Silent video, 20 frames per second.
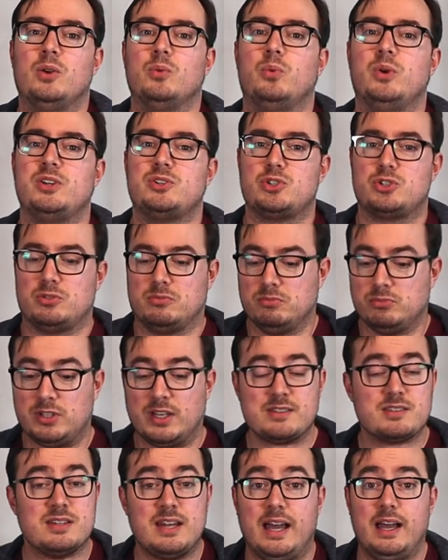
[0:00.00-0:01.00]
which
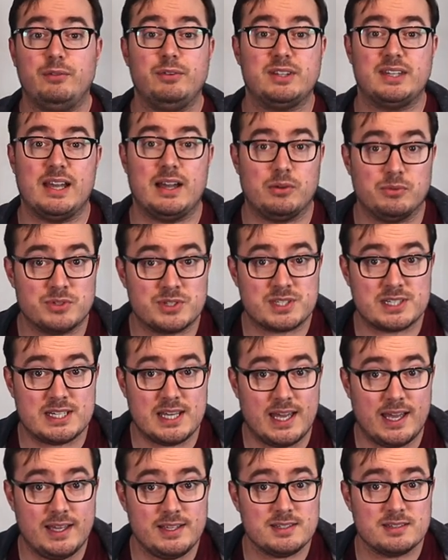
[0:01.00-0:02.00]
doesn't have a
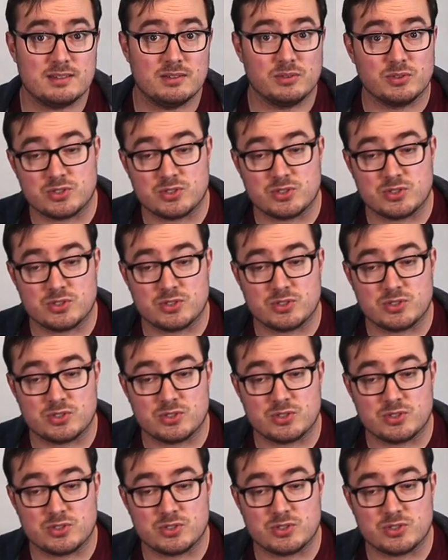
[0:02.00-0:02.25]
downstairs,